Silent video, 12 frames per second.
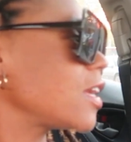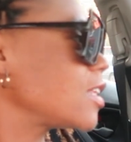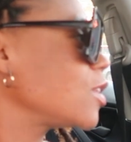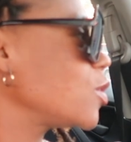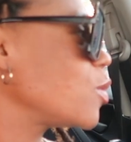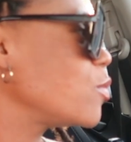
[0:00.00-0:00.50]
like
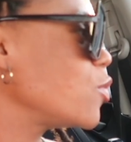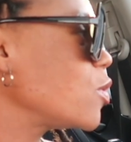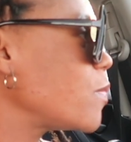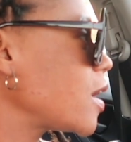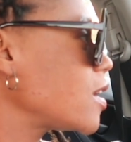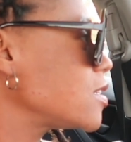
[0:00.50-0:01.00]
the little
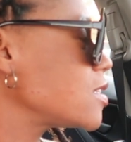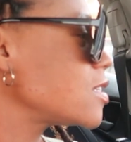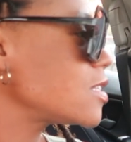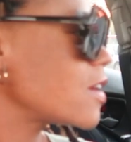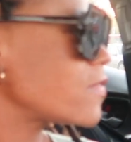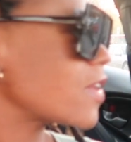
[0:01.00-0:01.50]
mukbangs and
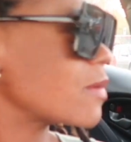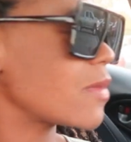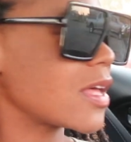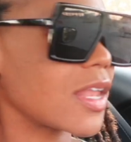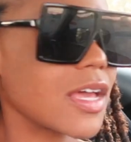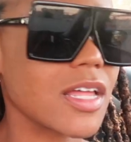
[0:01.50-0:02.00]
stuff, they
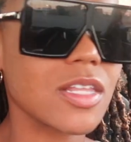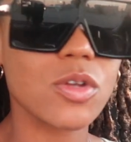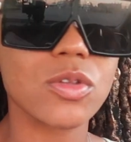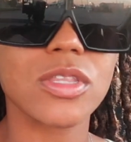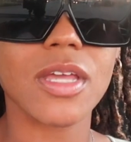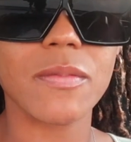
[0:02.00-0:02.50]
make like a
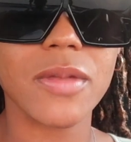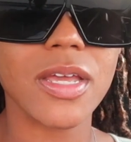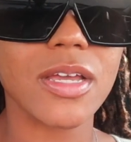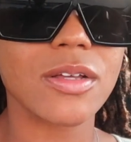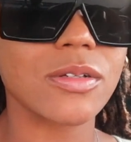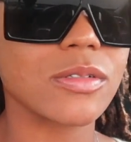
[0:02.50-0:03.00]
little
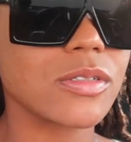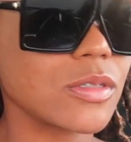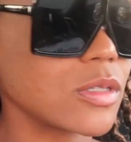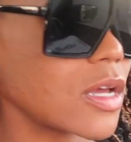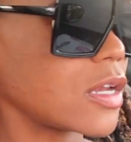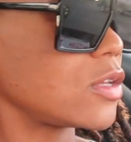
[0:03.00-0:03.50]
thumbnail.
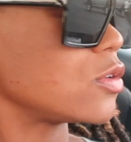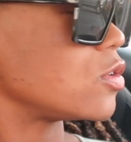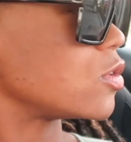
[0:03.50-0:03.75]
How do you